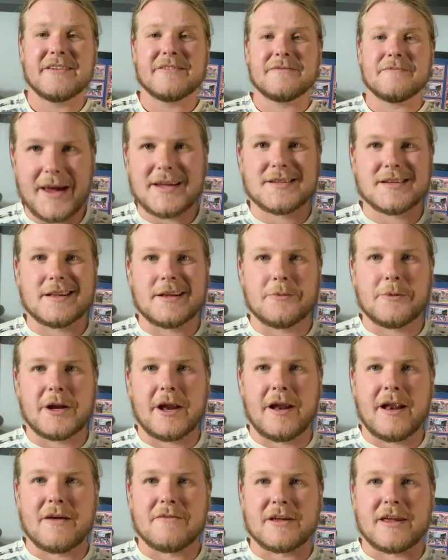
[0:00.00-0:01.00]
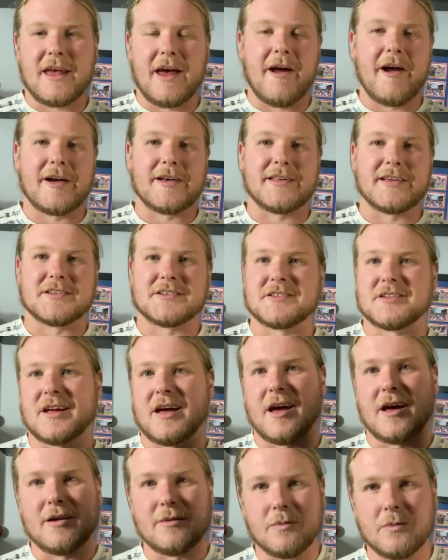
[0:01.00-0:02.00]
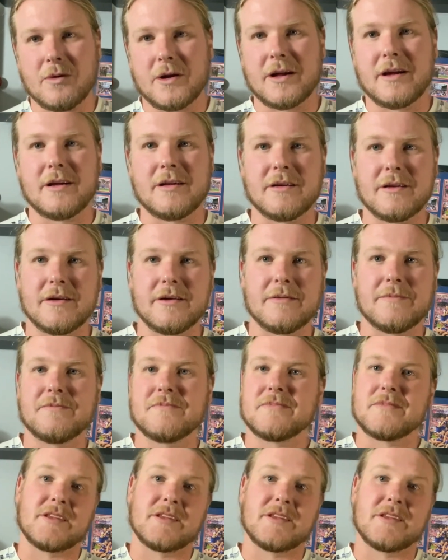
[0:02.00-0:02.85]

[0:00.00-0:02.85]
Basically, we don't have a character. So what do?